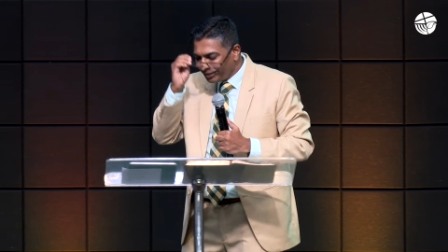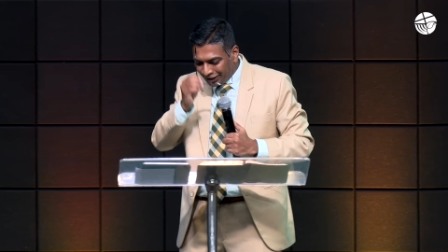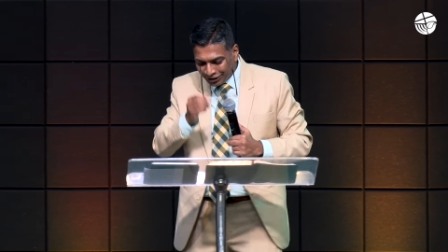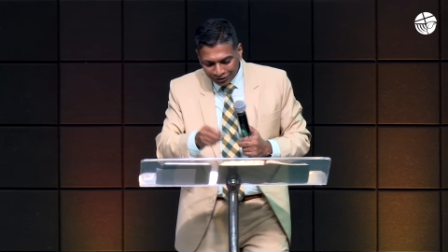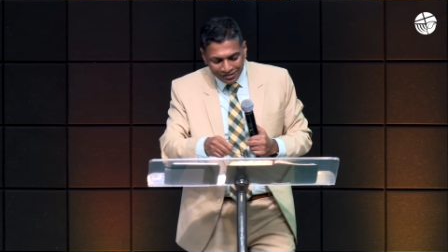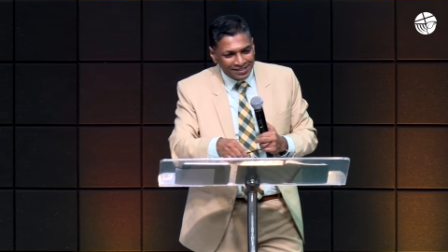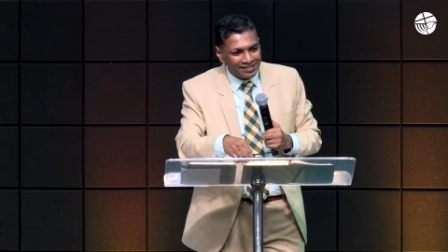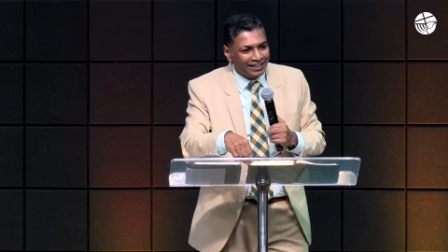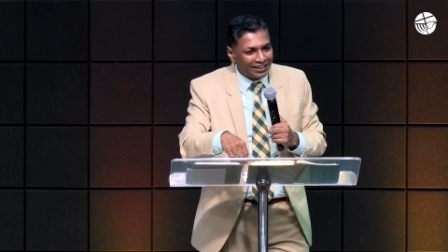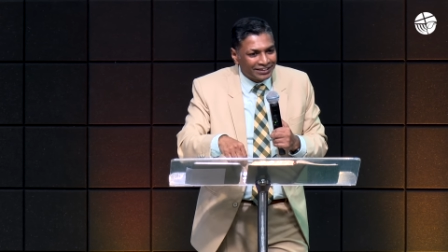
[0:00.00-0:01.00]
He should seize
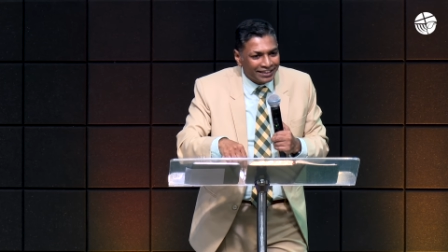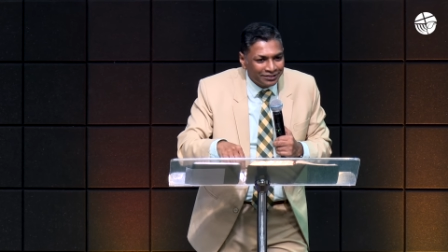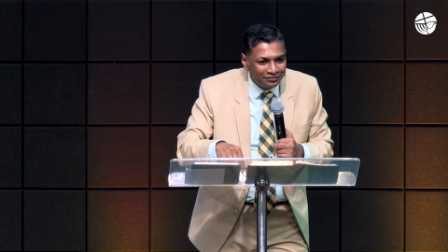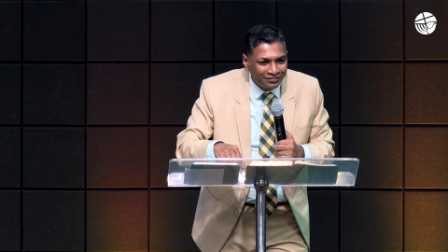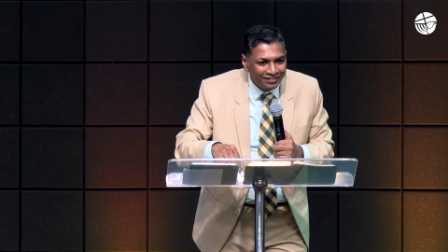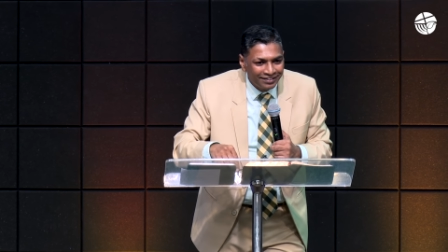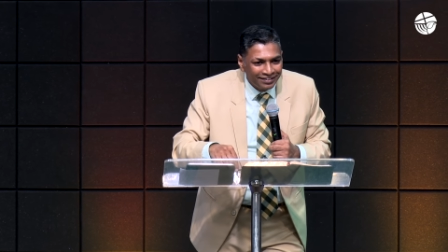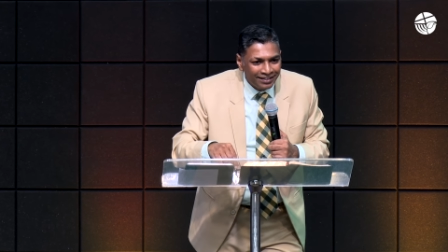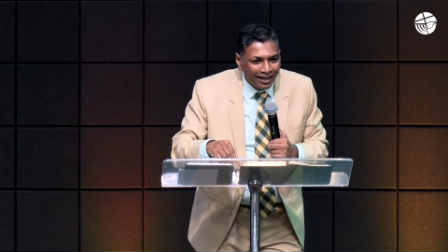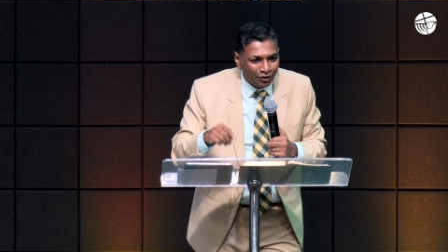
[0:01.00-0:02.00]
the initiative
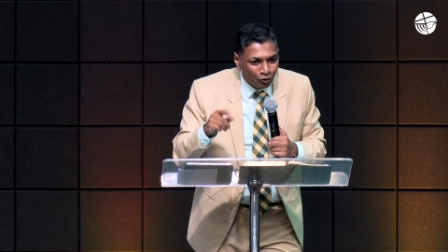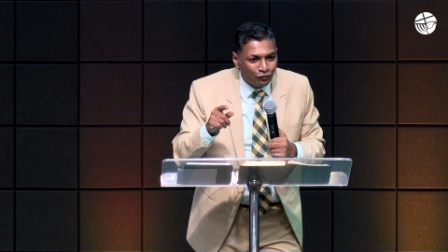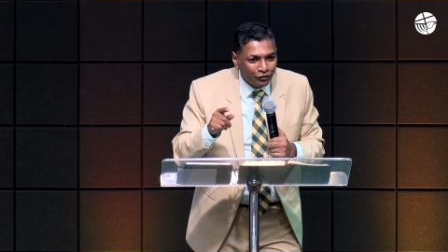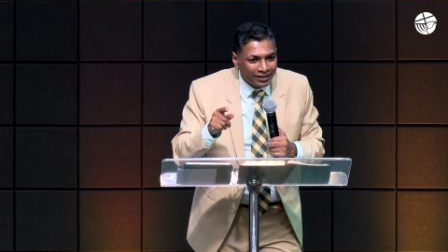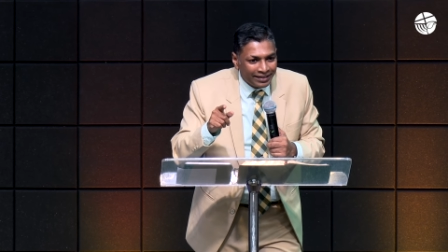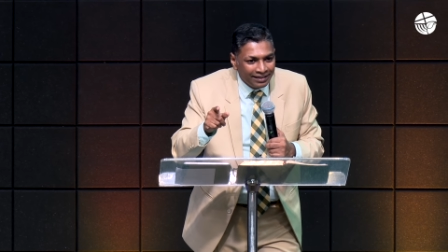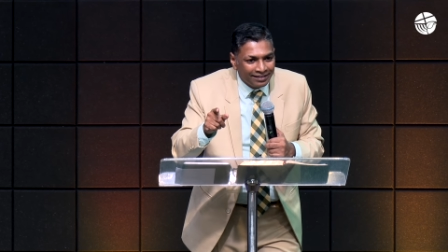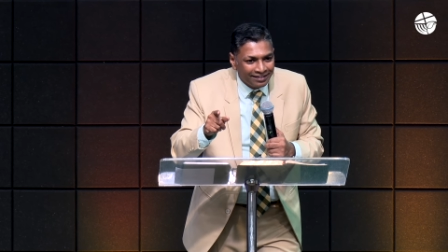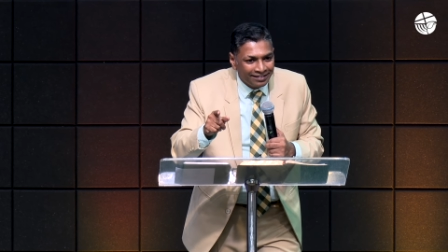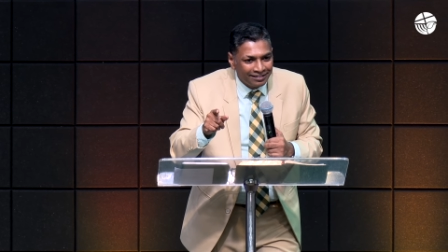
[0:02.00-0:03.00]
and go for the kill.
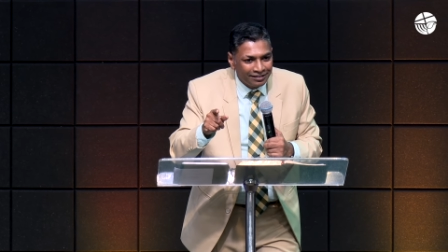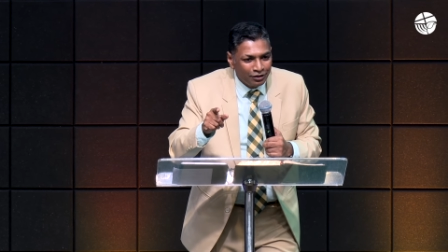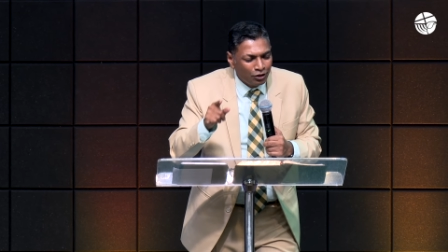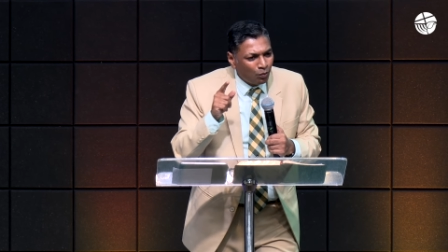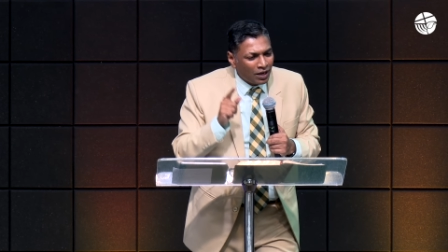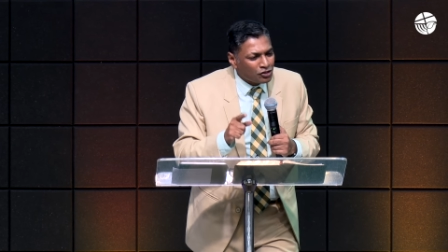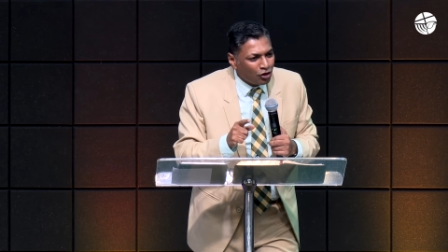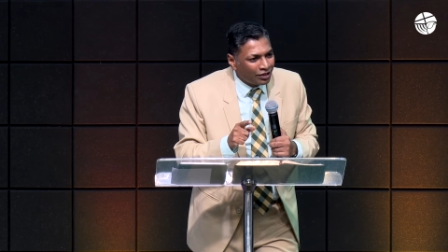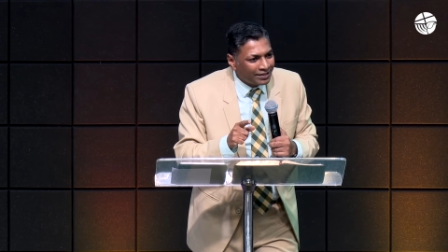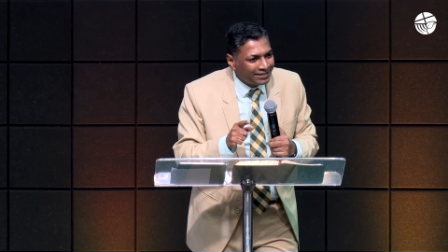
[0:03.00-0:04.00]
You know what
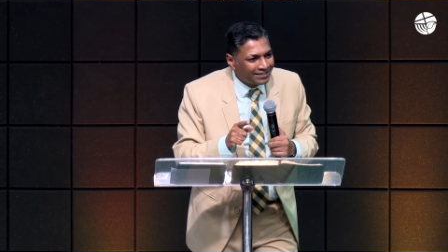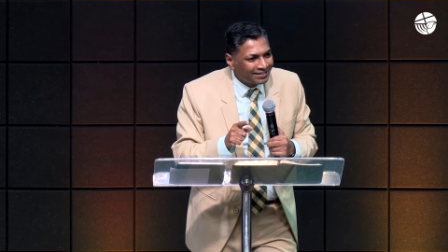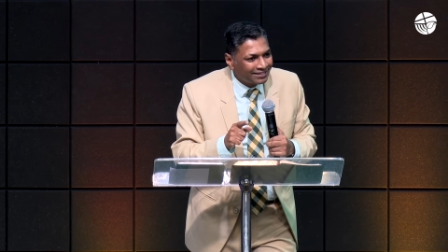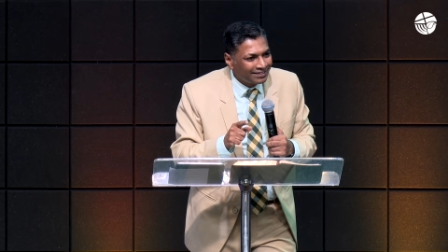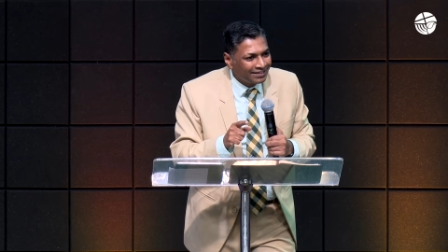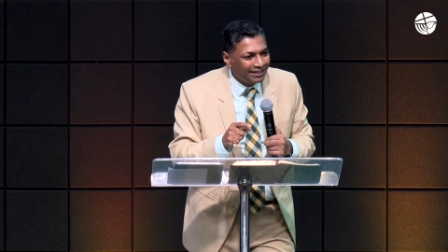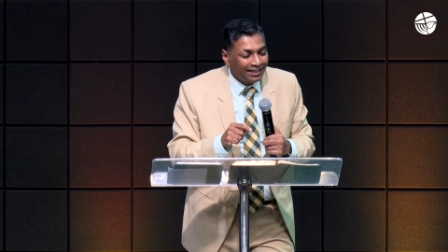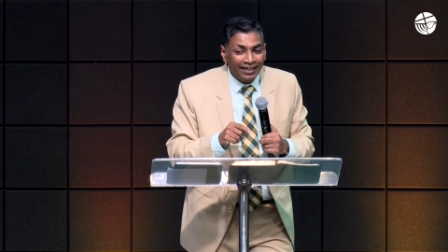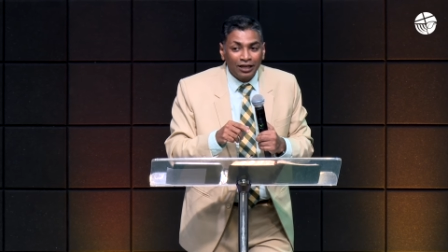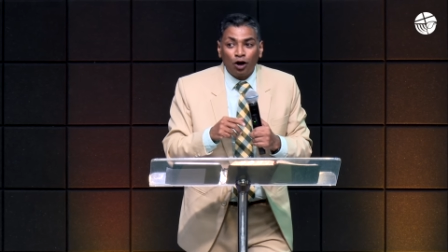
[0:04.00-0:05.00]
Saul did?
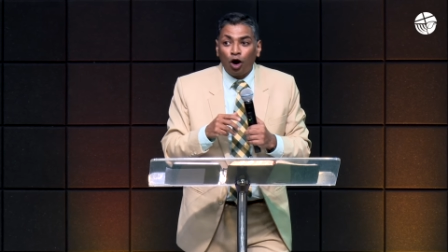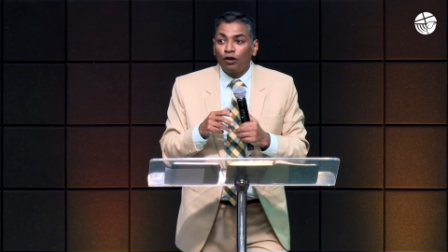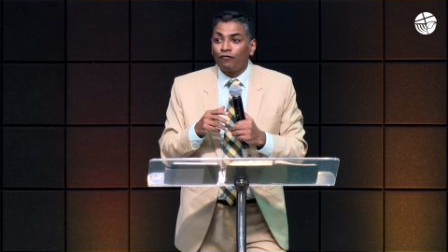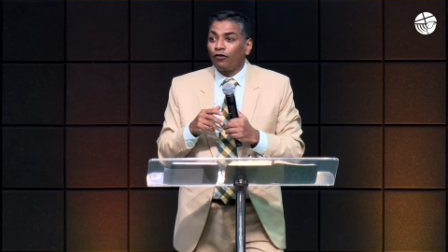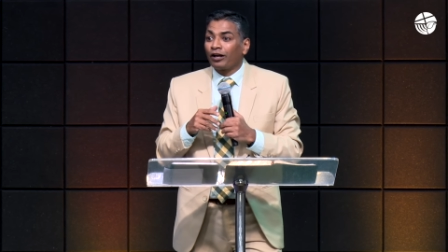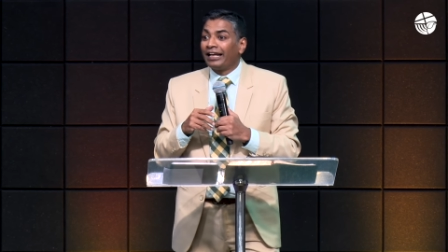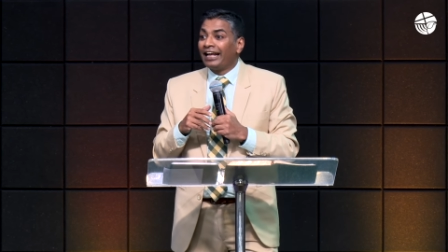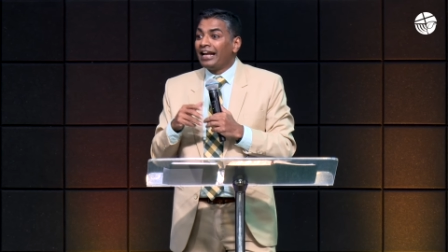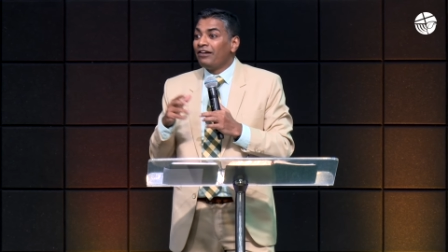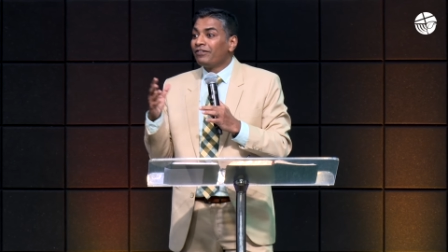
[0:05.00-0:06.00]
He called for an
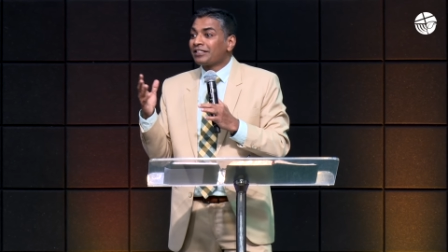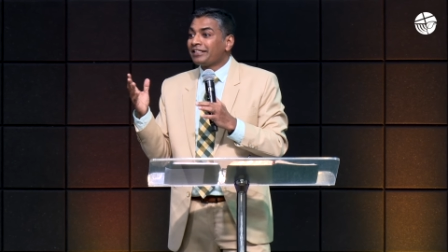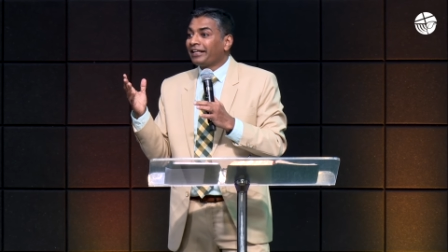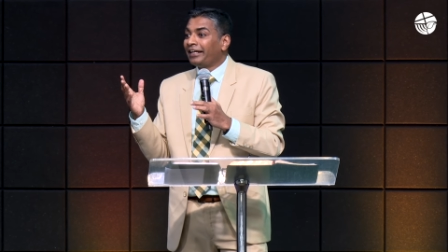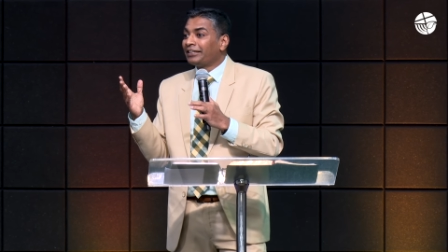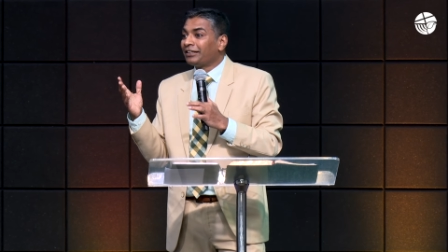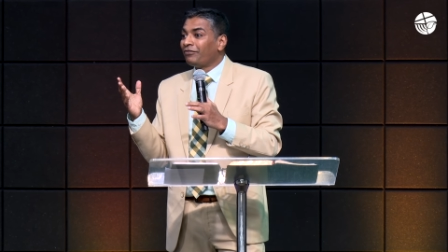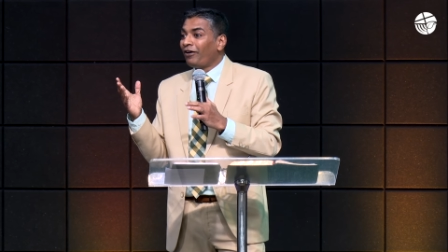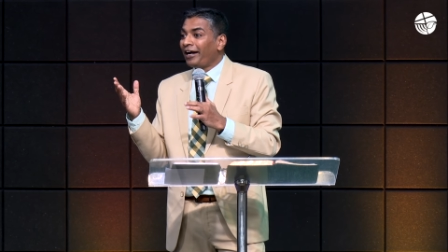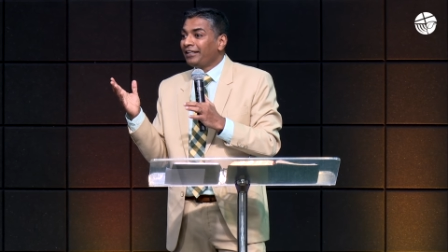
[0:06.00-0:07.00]
investigation.
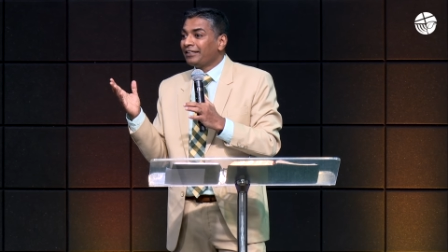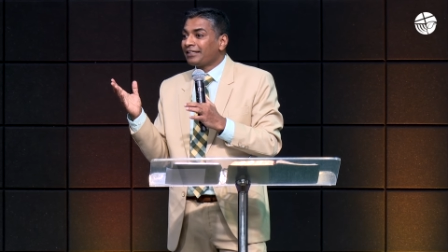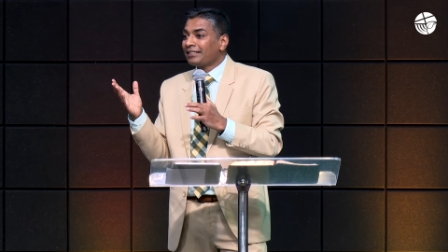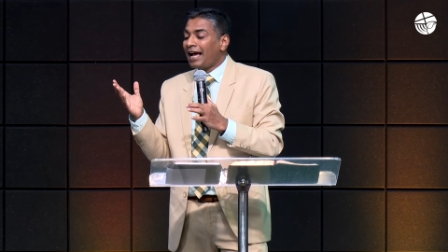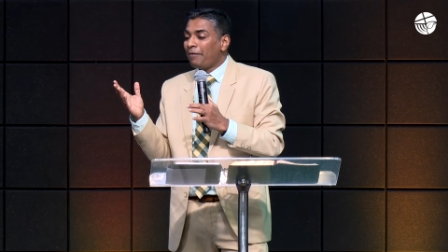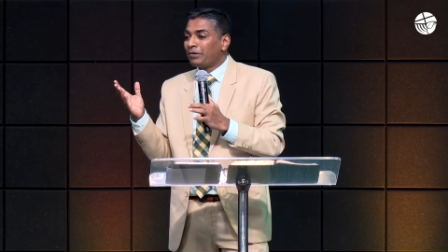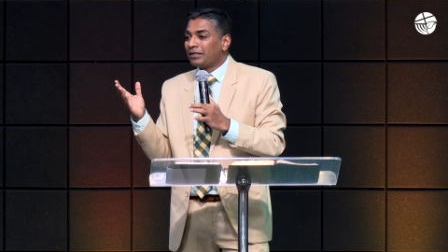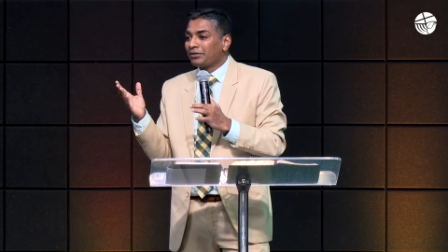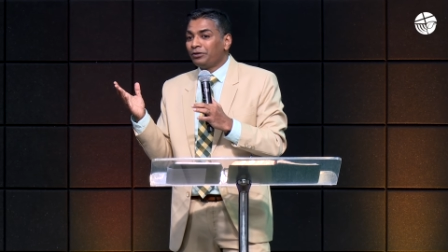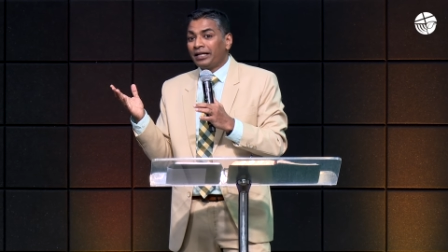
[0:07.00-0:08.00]
Why this has
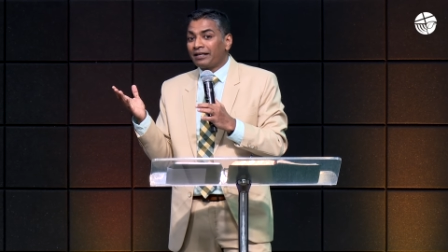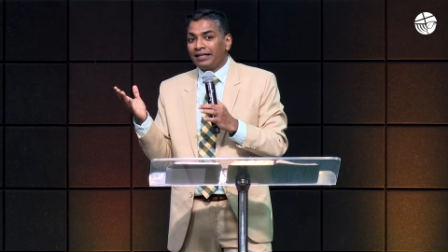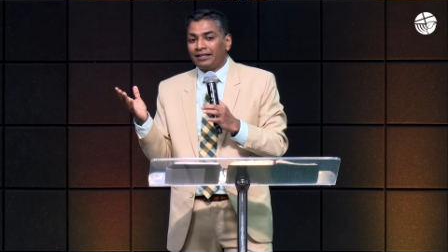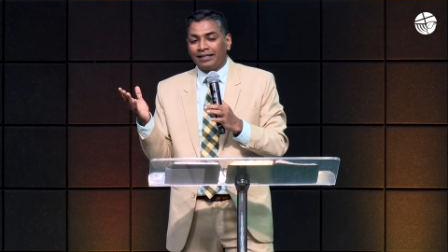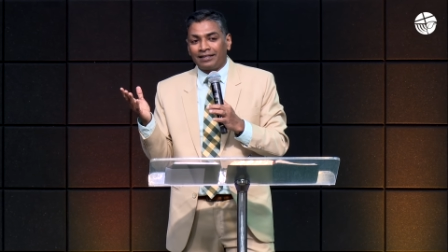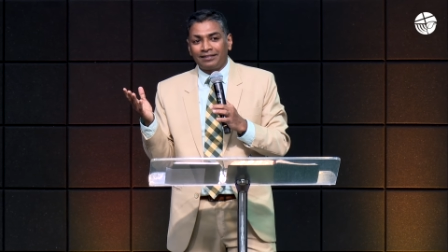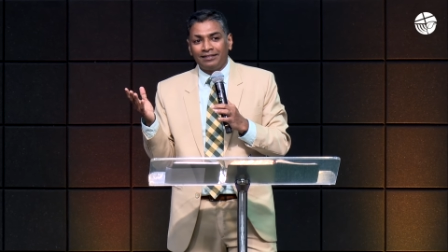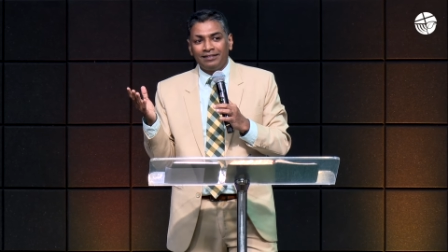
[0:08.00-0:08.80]
happened? Go and read that.